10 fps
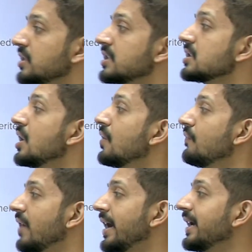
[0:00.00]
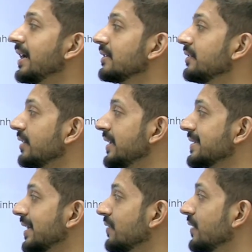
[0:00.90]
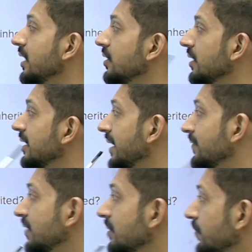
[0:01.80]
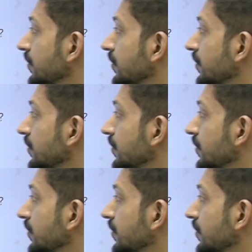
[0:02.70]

is, why are the traits acquired during lifetime of an